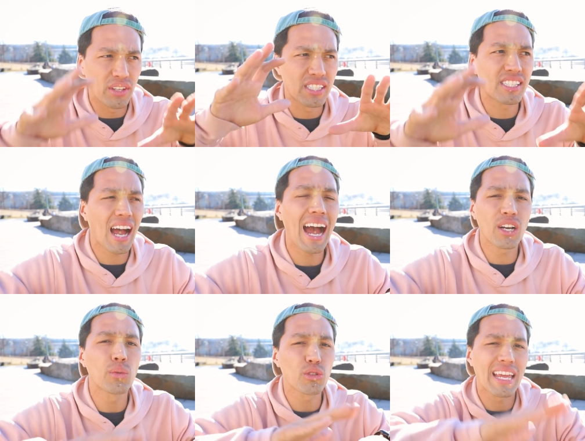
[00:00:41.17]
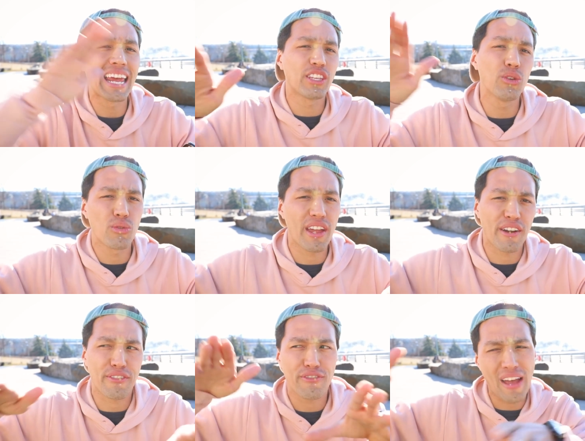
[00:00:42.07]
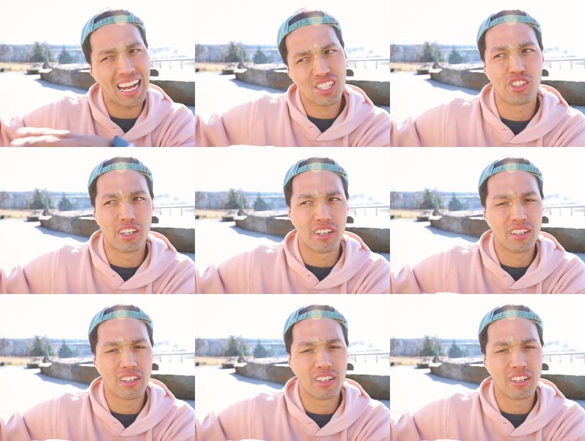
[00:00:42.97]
then style will take you there faster.